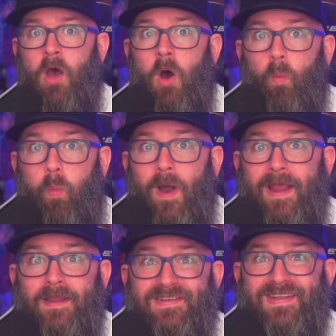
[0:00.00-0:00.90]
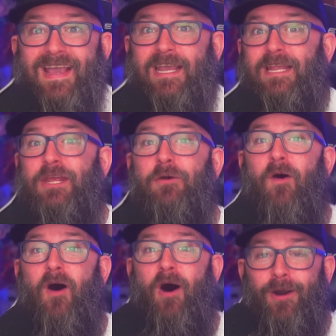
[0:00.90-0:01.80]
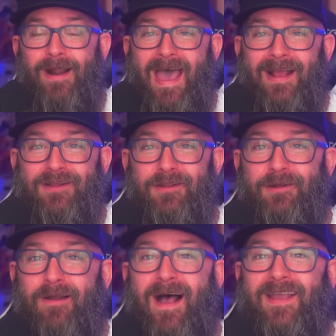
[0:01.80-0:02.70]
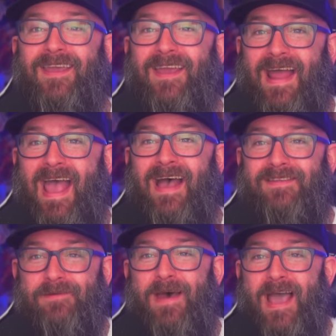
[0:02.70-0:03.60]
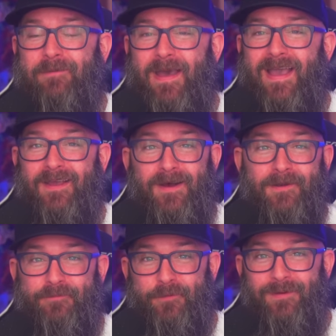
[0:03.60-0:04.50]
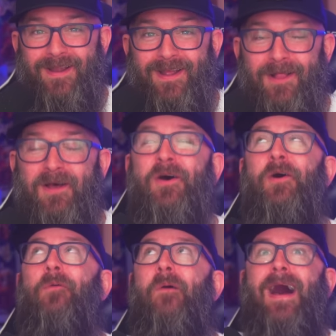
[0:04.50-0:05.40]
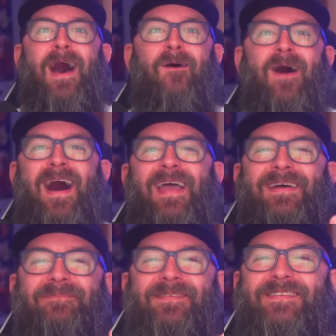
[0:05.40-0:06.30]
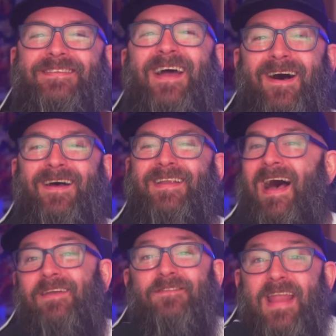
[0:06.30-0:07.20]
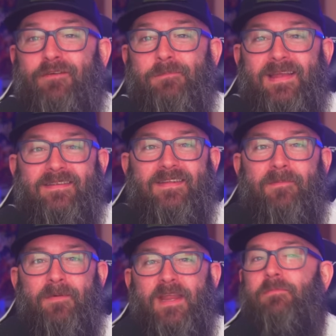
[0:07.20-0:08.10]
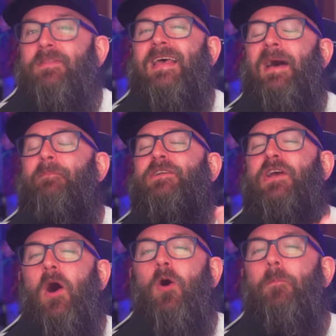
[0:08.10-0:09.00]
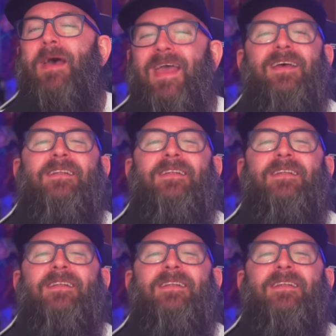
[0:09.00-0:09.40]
Wait a second, you are actually rocking it as a backpack gun for real? Wow, I am stunned. I've never met somebody with that much hope and